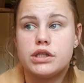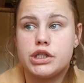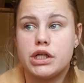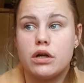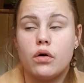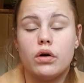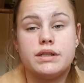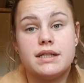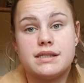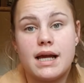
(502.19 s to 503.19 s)
she
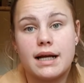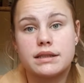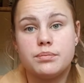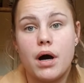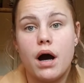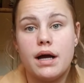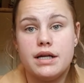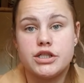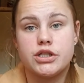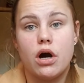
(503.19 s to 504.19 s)
got attacked by
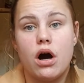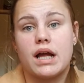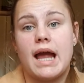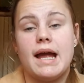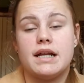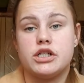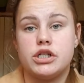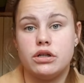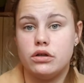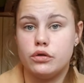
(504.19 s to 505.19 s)
a shark and
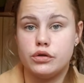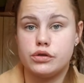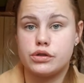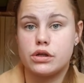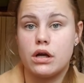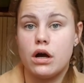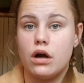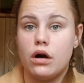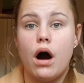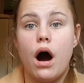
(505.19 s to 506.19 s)
she lost
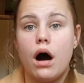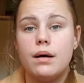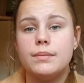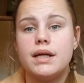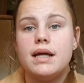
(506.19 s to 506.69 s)
her arm,